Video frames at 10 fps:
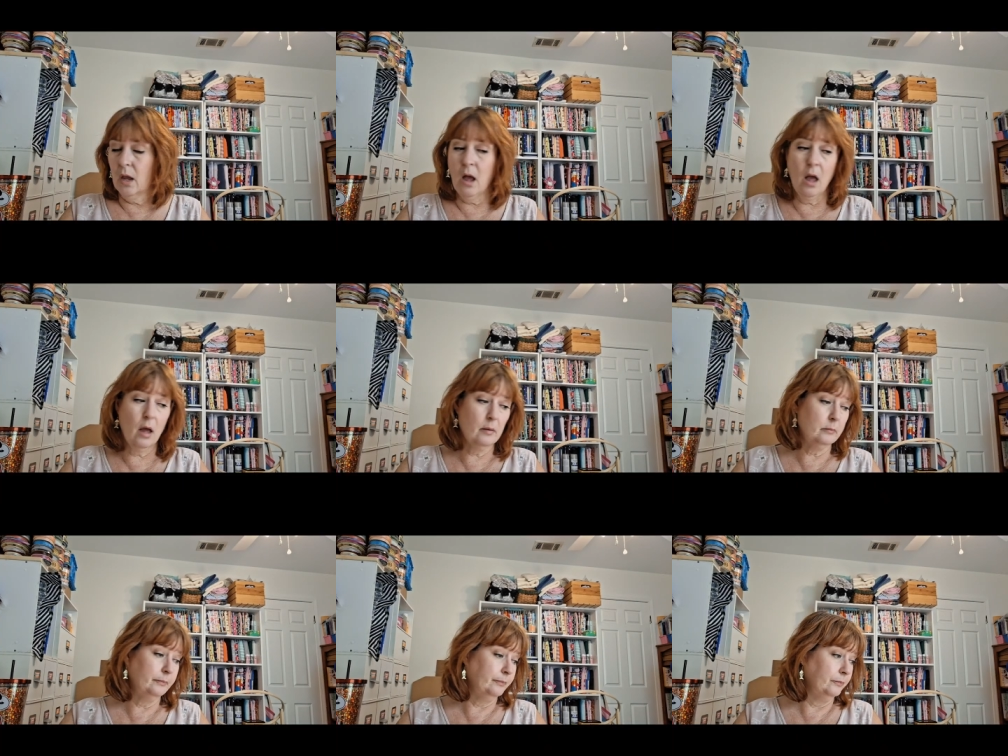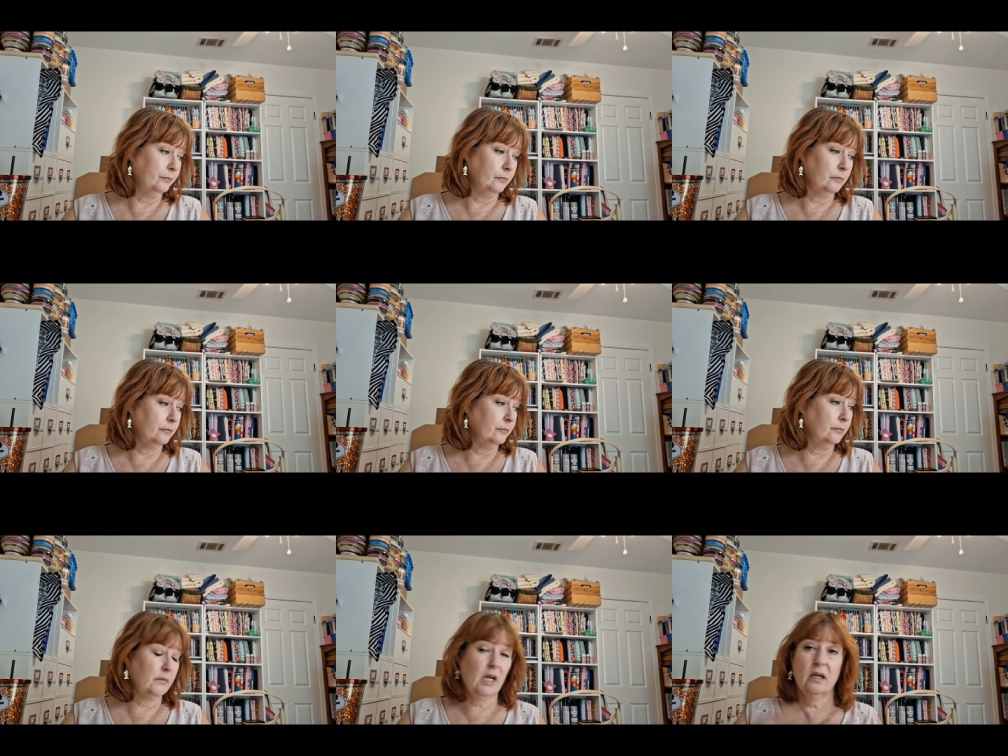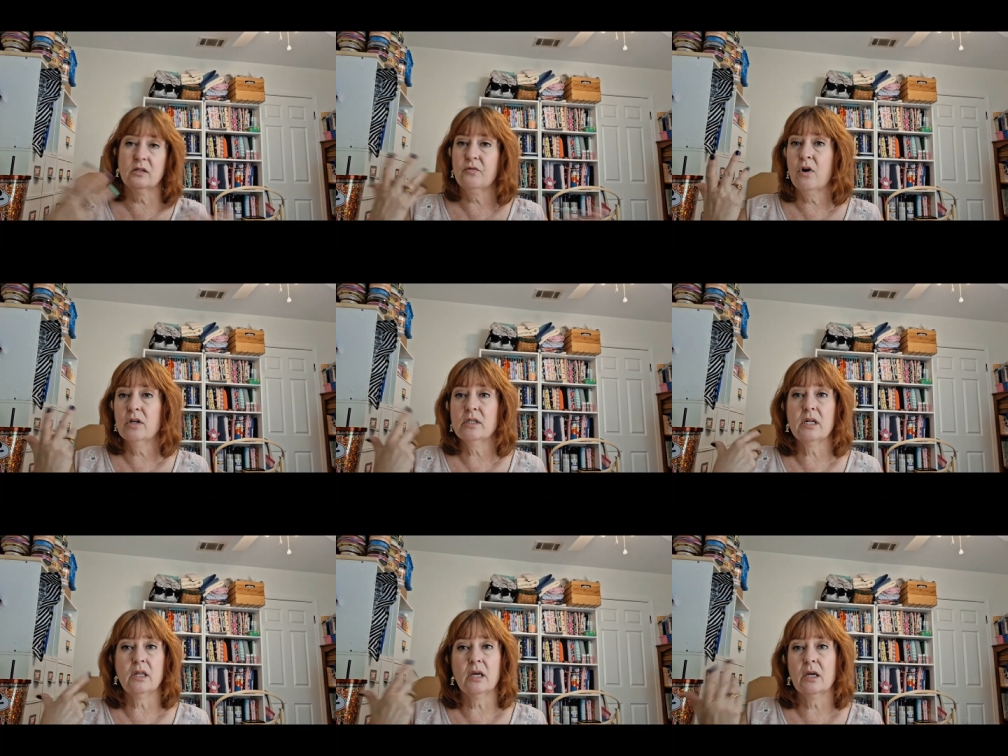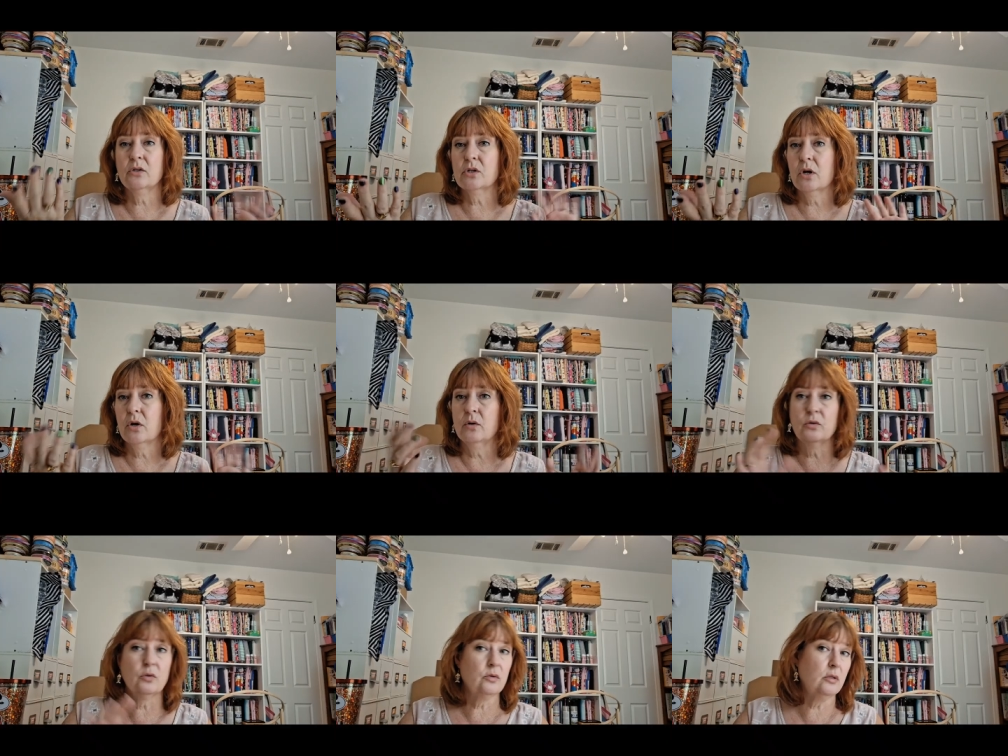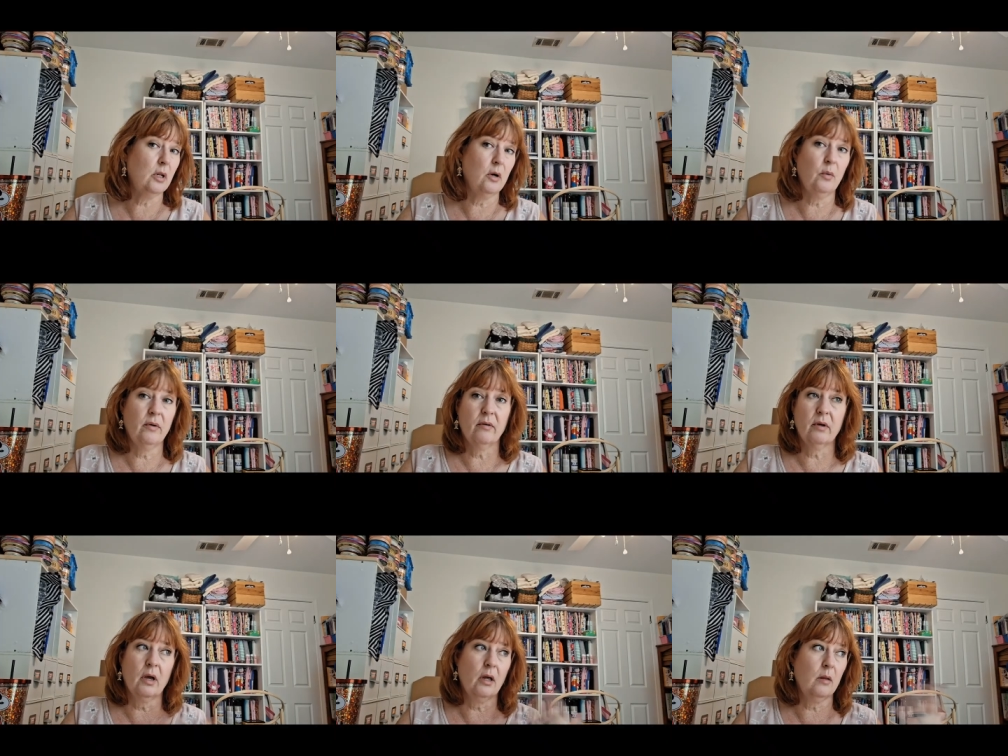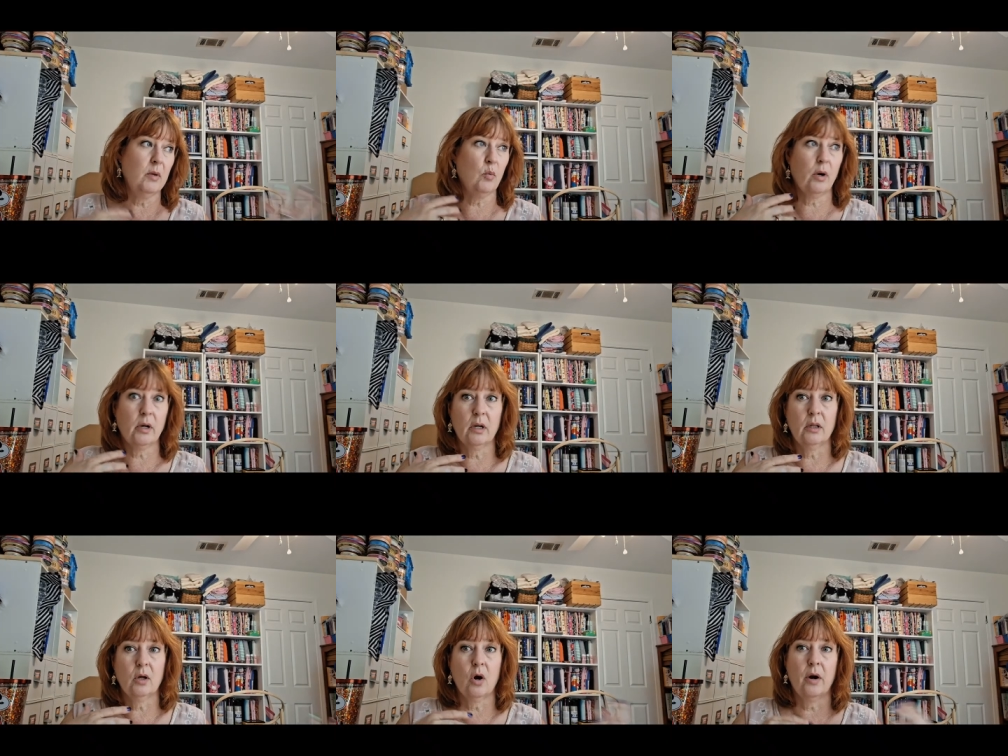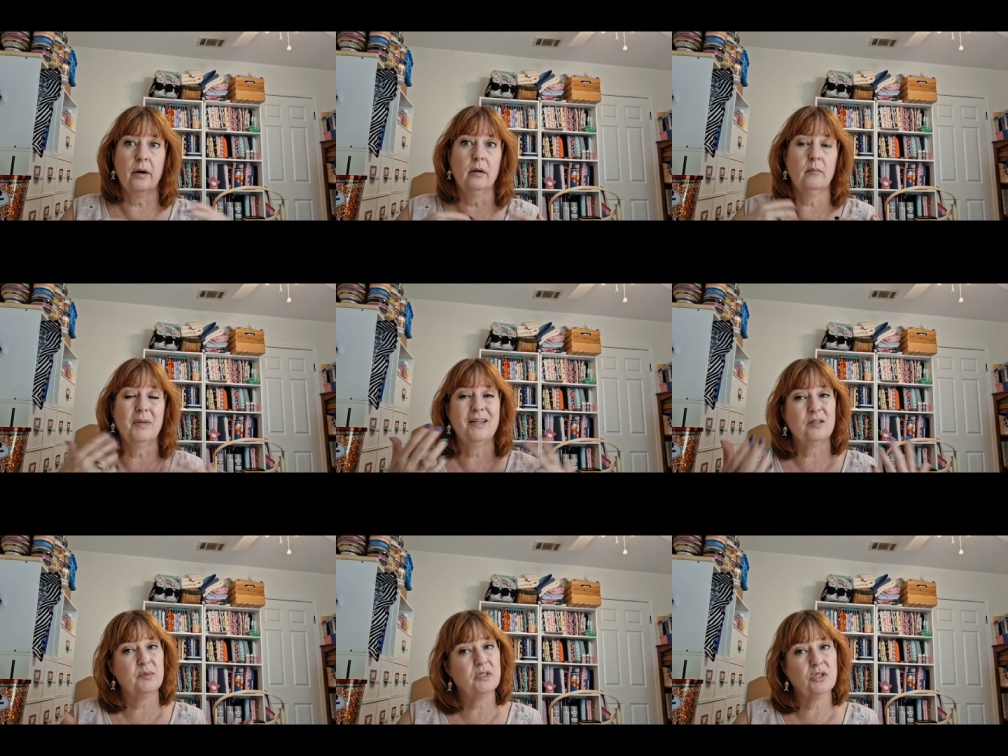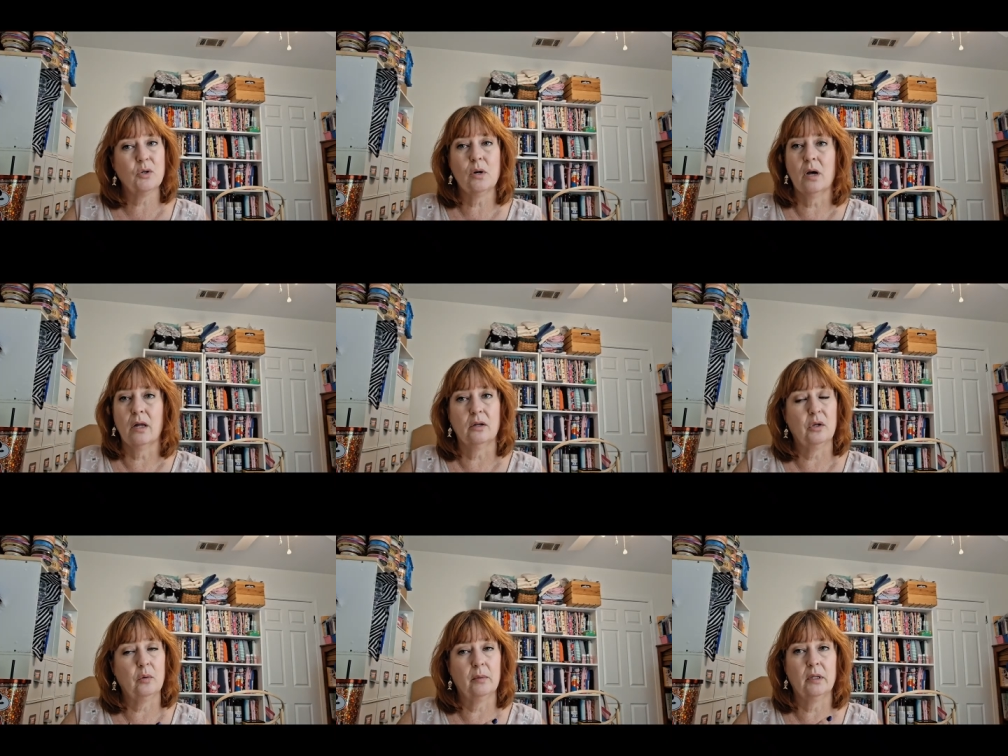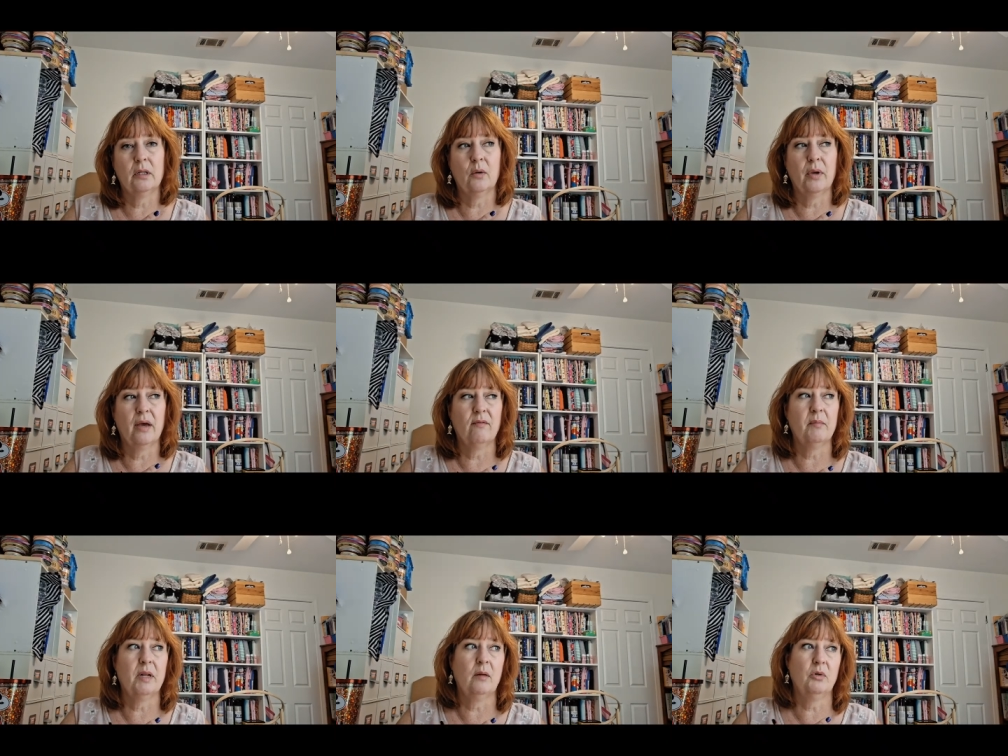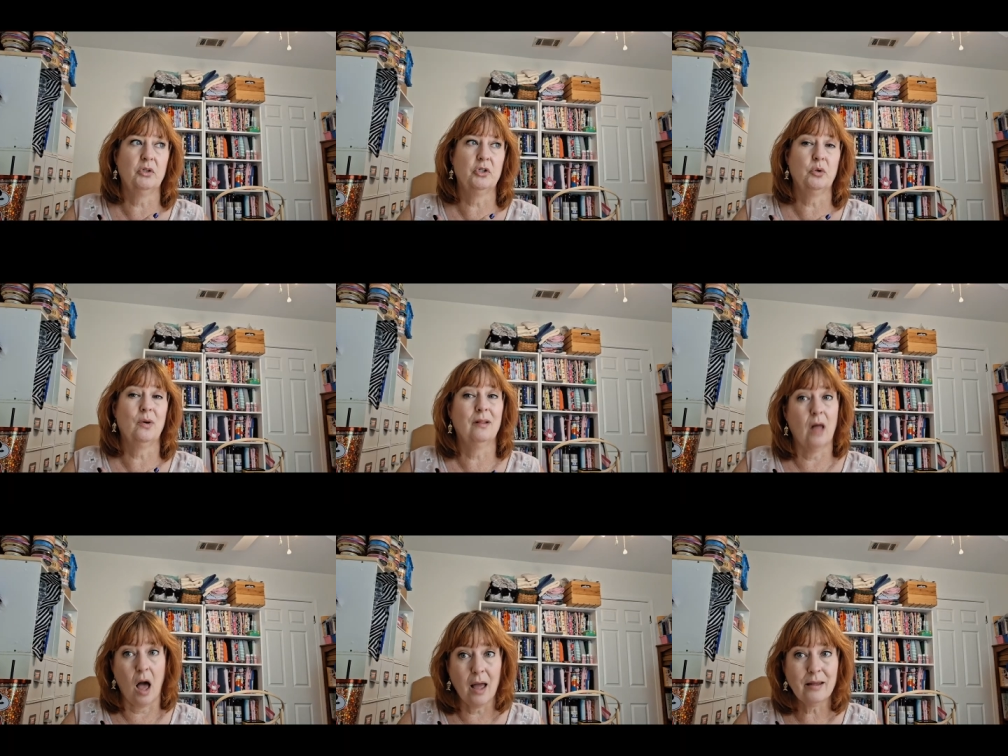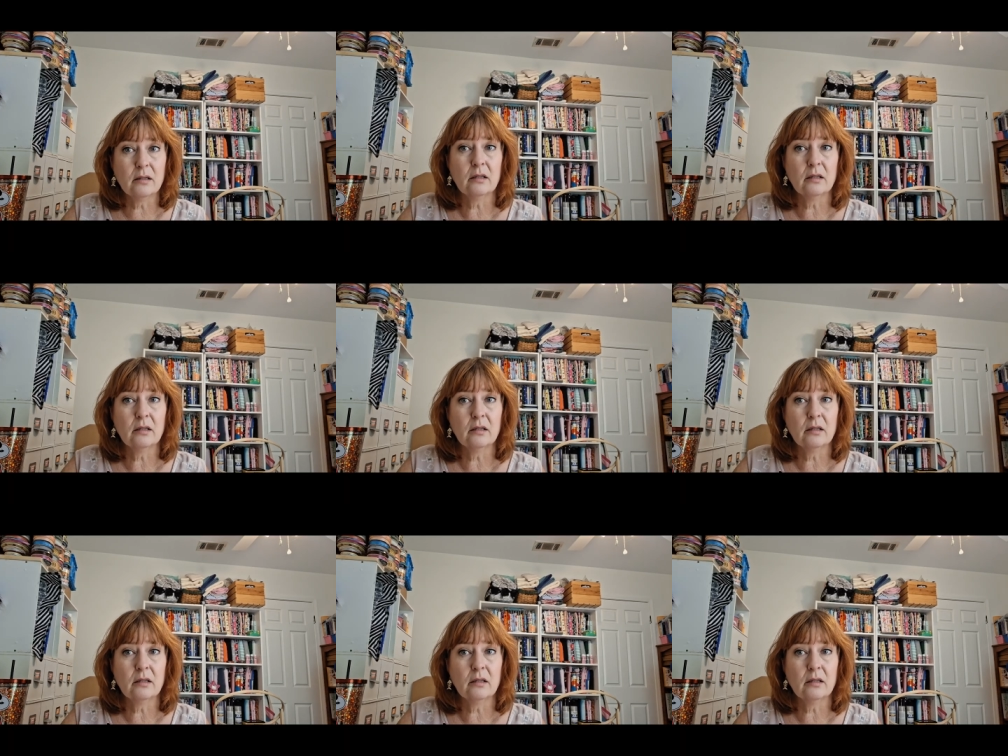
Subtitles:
as far as anything else goes, we've kind of been working in the garden, but it's been so hot and humid that we haven't been able to do a lot.